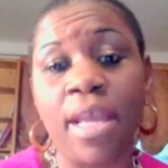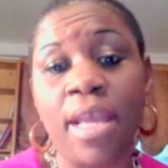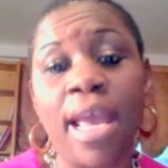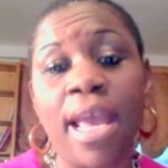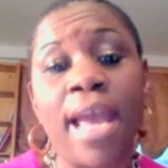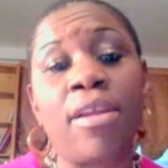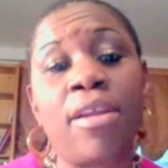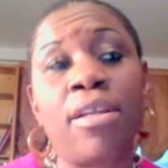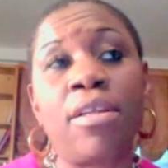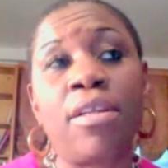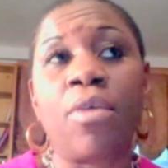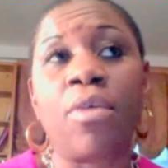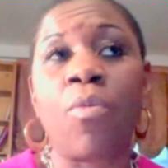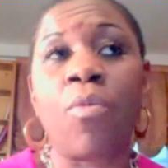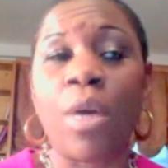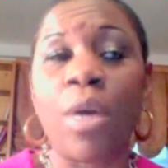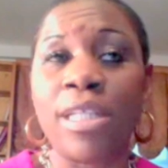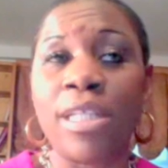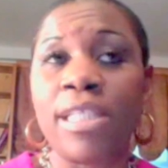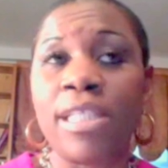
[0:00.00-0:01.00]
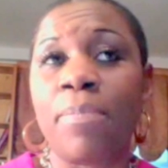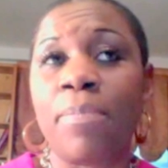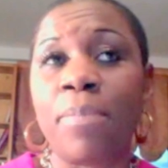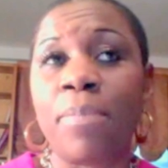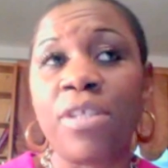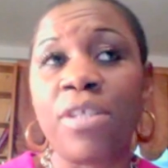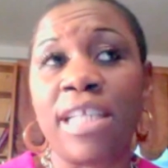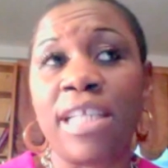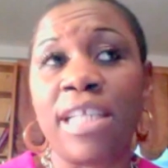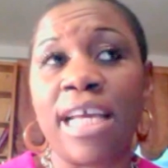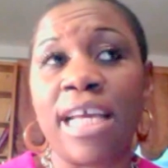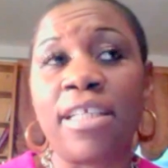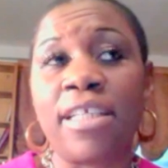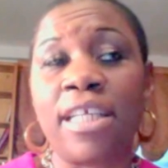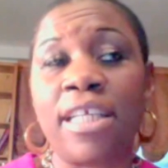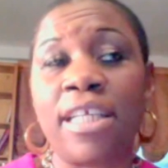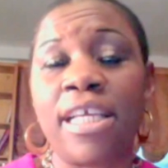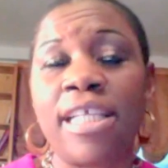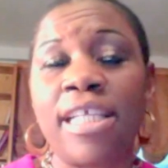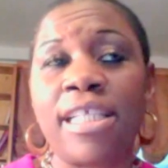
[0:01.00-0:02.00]
And once the
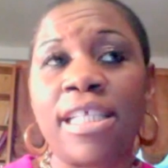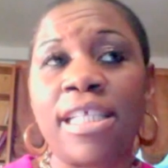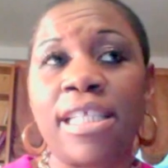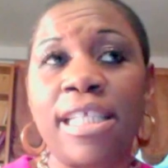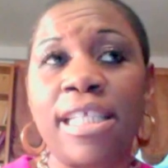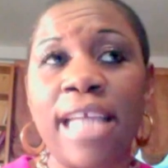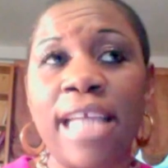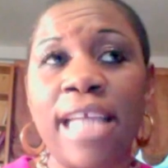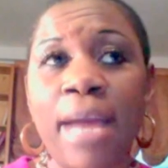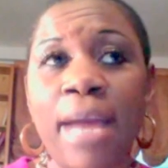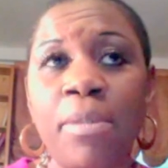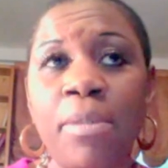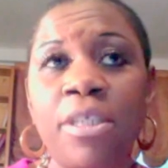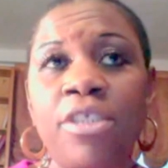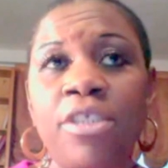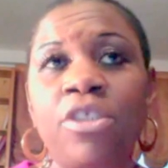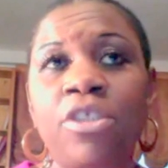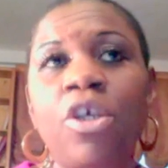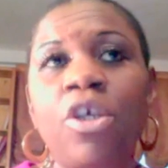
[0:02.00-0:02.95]
personality is established,